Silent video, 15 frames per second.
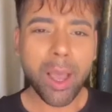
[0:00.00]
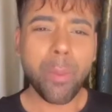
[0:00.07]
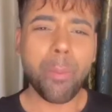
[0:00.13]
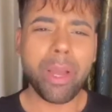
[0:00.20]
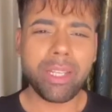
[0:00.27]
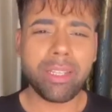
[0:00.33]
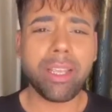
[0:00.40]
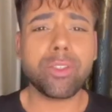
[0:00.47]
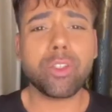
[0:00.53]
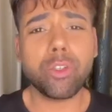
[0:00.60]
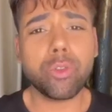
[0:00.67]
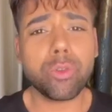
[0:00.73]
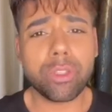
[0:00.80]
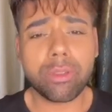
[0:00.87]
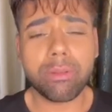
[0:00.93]
But yes, due
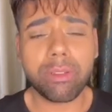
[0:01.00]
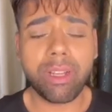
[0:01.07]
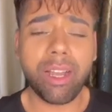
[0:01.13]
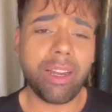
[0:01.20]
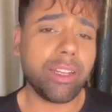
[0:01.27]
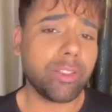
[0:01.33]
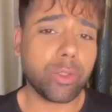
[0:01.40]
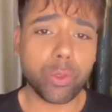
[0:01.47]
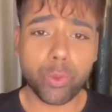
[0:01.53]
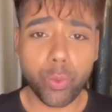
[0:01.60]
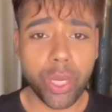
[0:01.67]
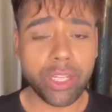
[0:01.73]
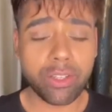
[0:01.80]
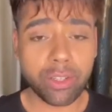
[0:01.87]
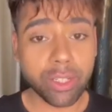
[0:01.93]
to current
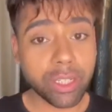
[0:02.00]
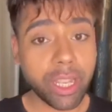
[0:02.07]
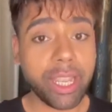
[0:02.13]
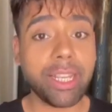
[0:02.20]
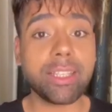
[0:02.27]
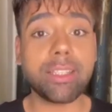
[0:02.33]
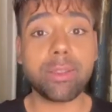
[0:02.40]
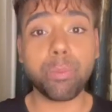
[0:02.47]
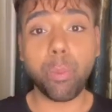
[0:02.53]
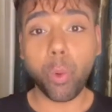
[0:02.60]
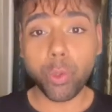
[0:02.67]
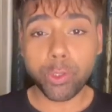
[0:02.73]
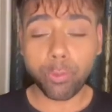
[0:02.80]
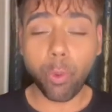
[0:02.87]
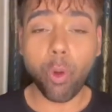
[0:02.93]
situation, it's
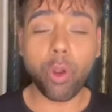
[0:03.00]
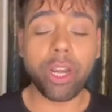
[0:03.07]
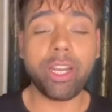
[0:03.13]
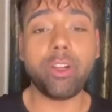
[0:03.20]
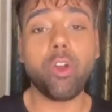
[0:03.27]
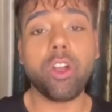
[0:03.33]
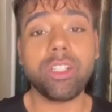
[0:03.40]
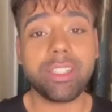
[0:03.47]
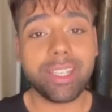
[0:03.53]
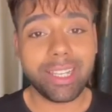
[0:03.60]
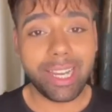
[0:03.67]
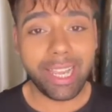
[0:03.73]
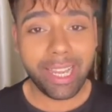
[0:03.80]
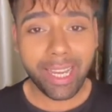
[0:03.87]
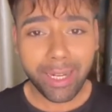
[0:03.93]
postponed and got
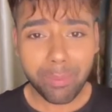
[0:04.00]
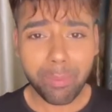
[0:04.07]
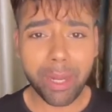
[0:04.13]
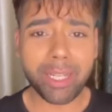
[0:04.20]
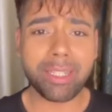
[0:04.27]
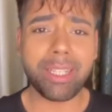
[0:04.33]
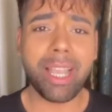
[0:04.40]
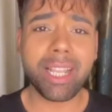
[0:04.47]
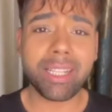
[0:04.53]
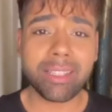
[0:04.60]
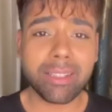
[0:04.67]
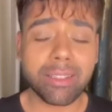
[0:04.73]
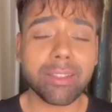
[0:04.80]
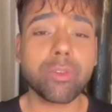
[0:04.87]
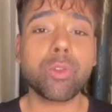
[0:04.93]
delayed. But
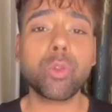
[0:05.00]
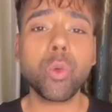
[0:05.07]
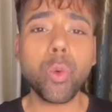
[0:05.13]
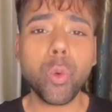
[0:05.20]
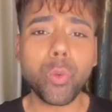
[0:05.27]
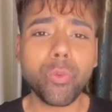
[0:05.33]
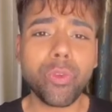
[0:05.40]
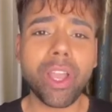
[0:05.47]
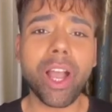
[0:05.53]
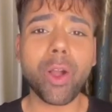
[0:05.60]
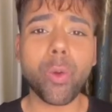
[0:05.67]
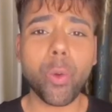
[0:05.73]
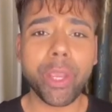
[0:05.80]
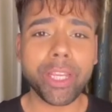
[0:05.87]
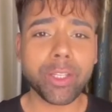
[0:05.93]
yes, soon we are
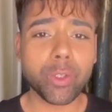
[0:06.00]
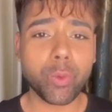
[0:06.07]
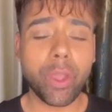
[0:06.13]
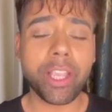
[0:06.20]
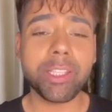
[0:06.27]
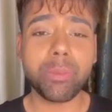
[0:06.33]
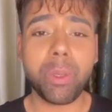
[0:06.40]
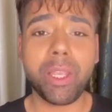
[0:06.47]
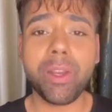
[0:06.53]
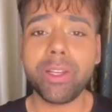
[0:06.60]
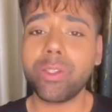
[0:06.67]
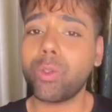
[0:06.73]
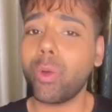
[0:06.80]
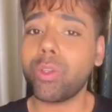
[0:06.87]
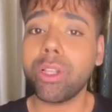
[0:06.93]
going to
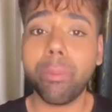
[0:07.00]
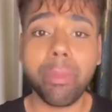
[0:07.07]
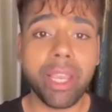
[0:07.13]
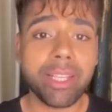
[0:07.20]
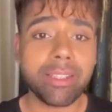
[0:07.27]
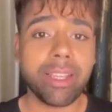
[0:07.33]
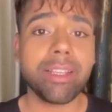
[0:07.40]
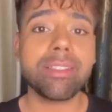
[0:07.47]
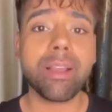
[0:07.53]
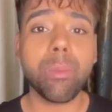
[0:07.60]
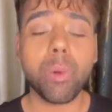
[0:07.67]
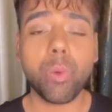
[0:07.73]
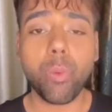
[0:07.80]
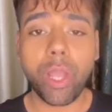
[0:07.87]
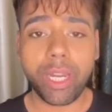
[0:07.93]
experience those amazing
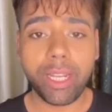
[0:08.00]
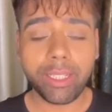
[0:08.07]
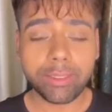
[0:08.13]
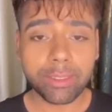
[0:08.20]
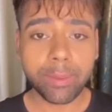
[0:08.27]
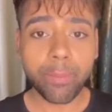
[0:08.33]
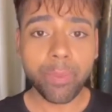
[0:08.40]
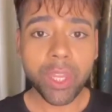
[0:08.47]
summer weddings.